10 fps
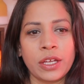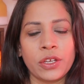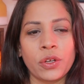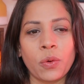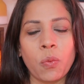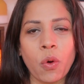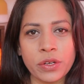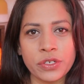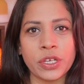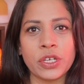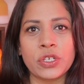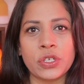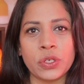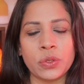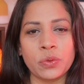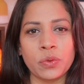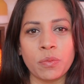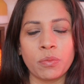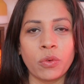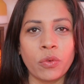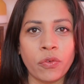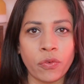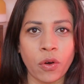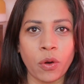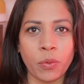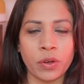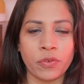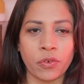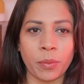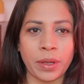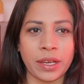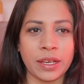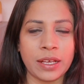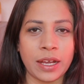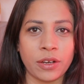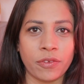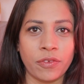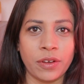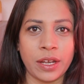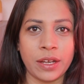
wanting to move forward from any kind of